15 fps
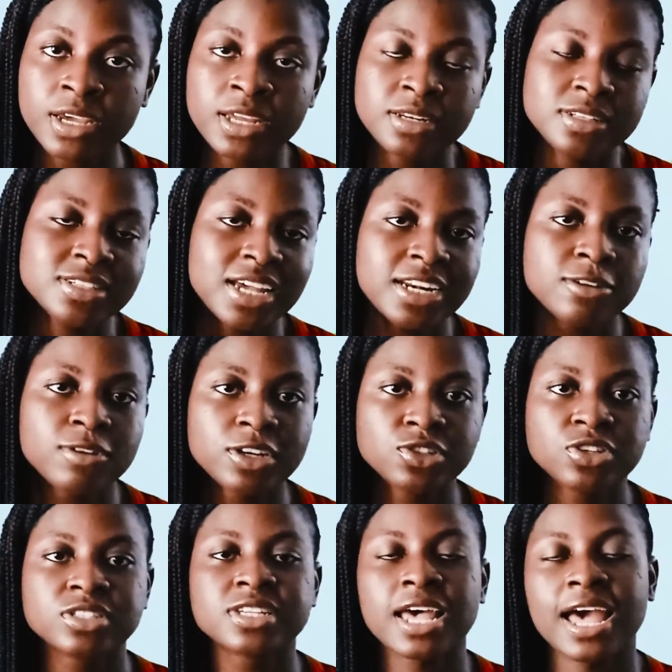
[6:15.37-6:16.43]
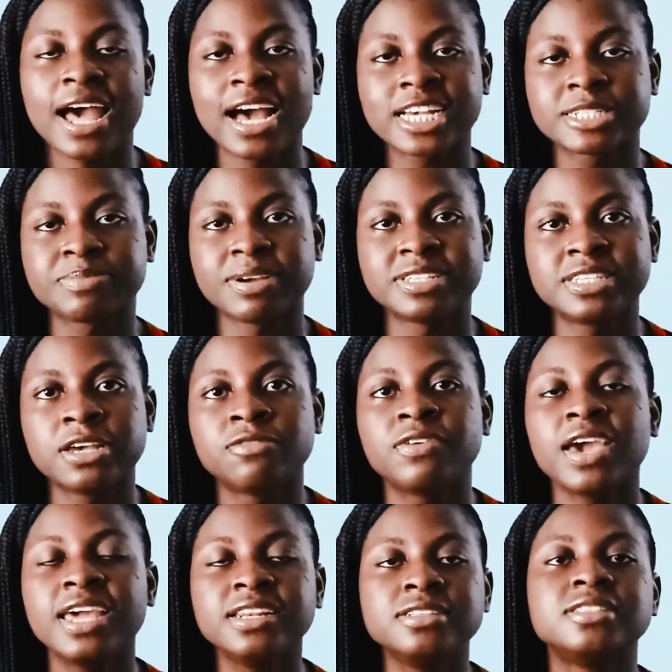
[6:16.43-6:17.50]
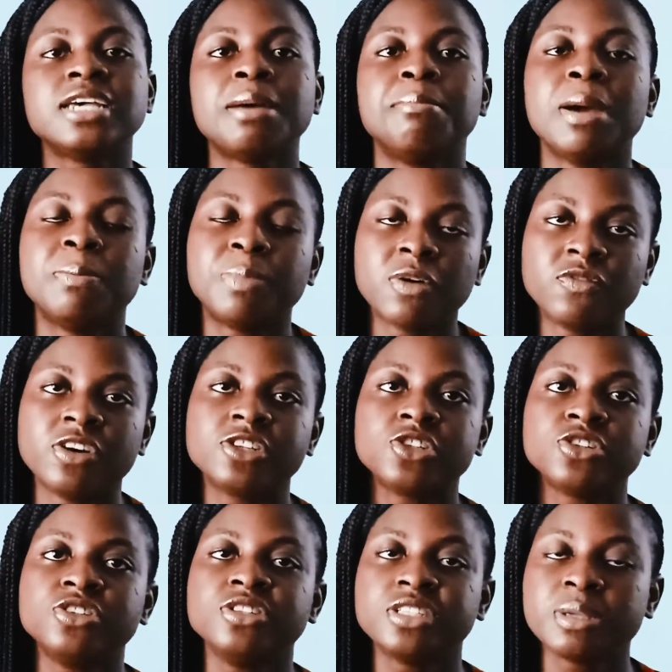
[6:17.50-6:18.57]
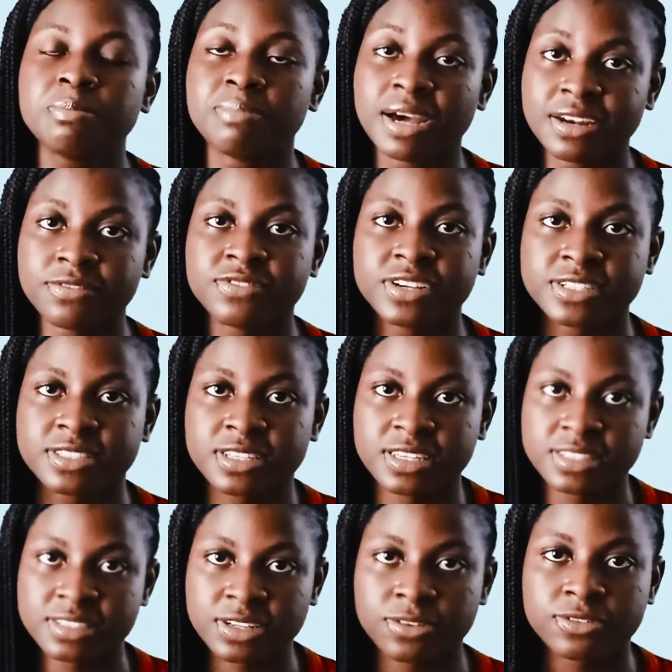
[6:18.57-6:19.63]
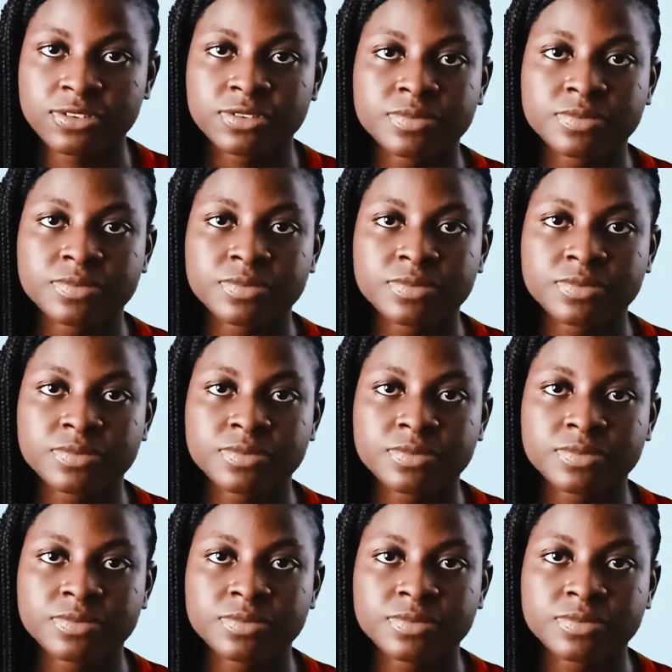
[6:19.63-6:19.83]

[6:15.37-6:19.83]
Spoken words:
These are the questions I ask myself anytime my perfectionism manifests itself.